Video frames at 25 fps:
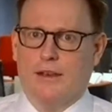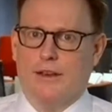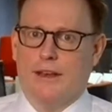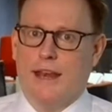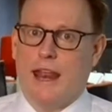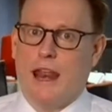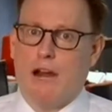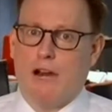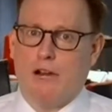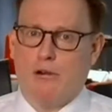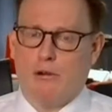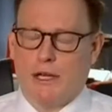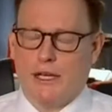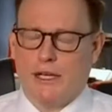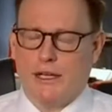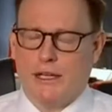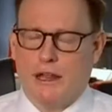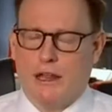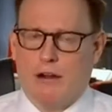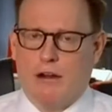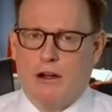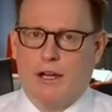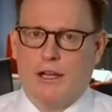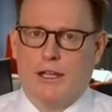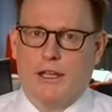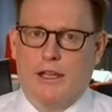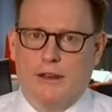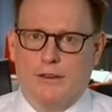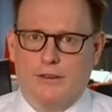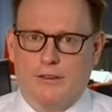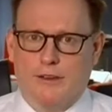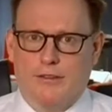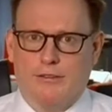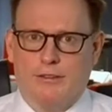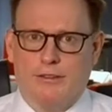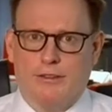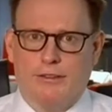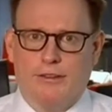narrowing current
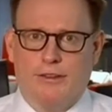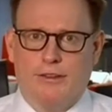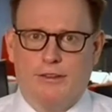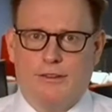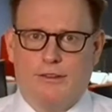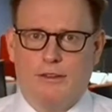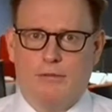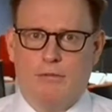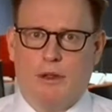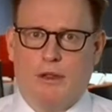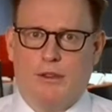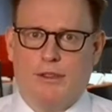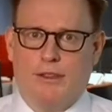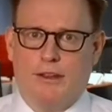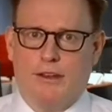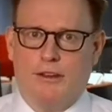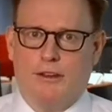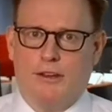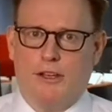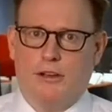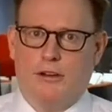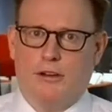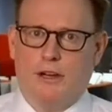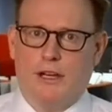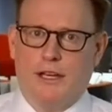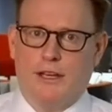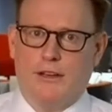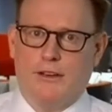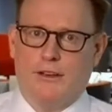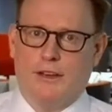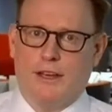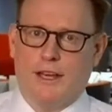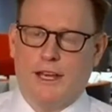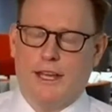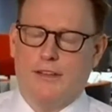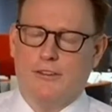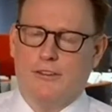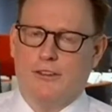account deficits in both India and
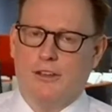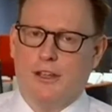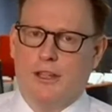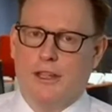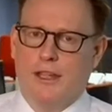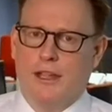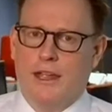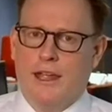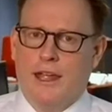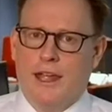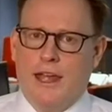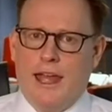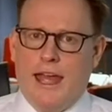Indonesia,